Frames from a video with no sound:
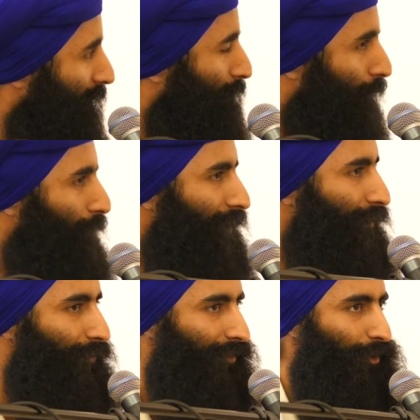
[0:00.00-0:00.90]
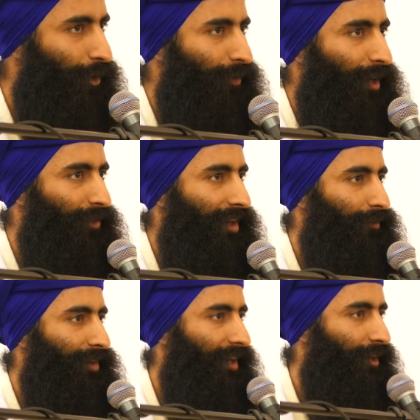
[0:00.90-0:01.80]
but we got around that
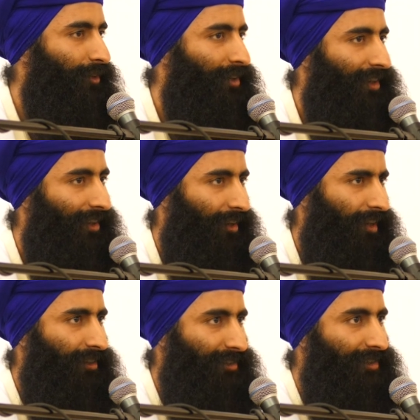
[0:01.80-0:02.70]
with our links